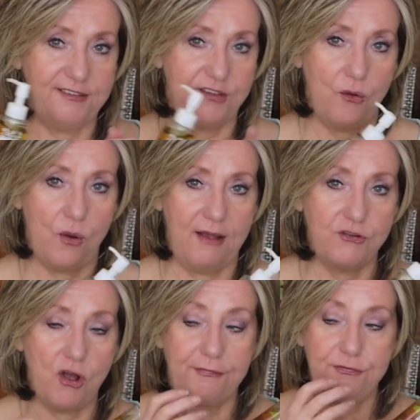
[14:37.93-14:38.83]
So
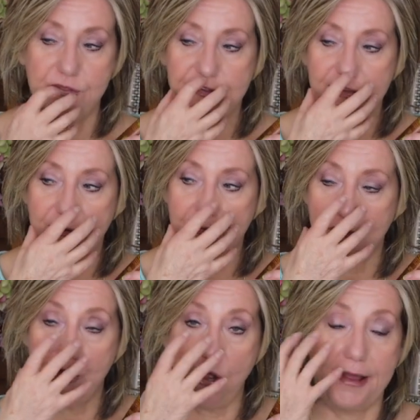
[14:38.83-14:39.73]
I've gone through this
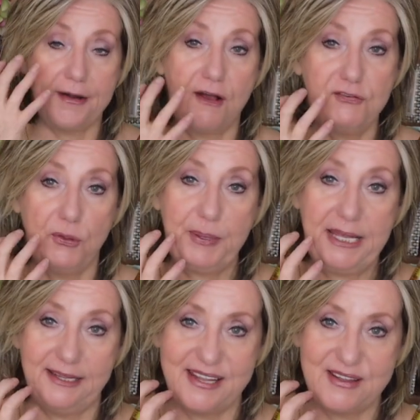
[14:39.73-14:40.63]
god-awful
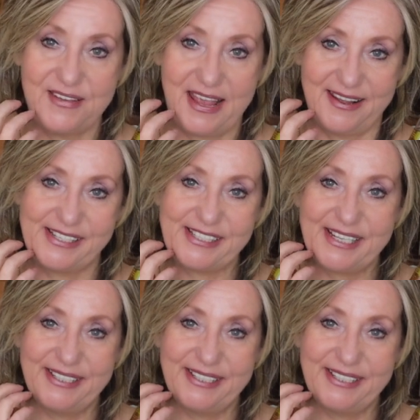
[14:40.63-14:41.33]
peeling phase